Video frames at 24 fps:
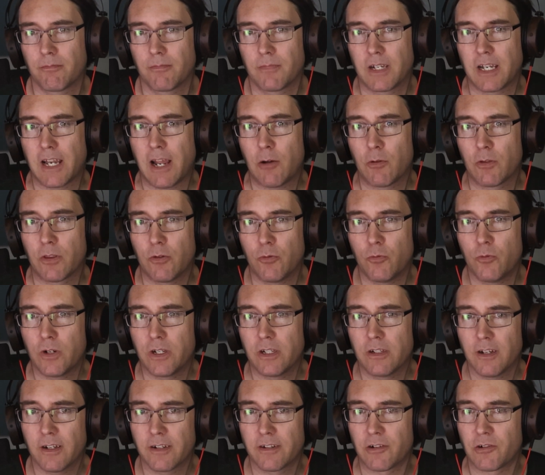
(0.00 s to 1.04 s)
Now that
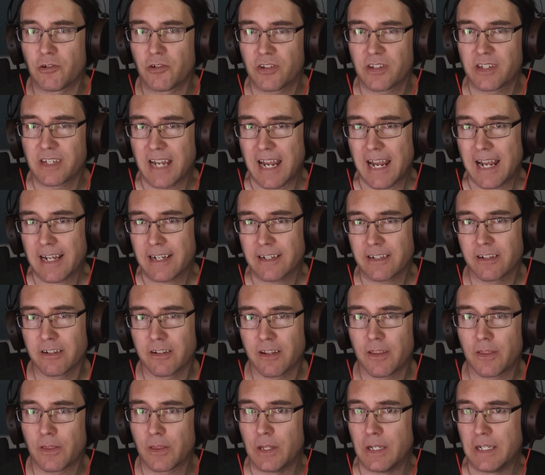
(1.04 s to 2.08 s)
we understand
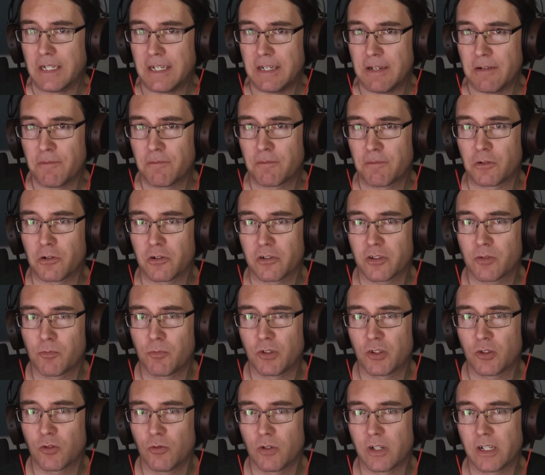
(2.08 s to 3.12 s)
the difference
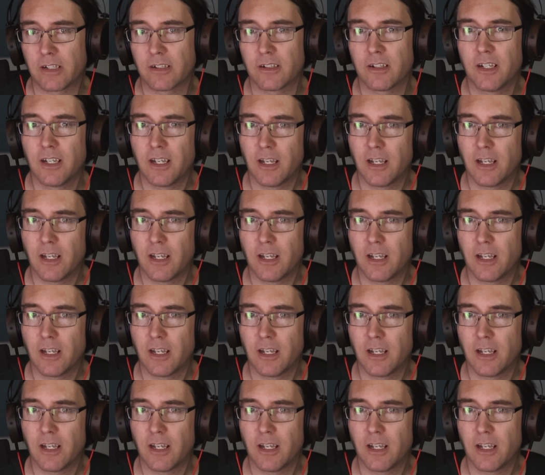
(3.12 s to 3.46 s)
between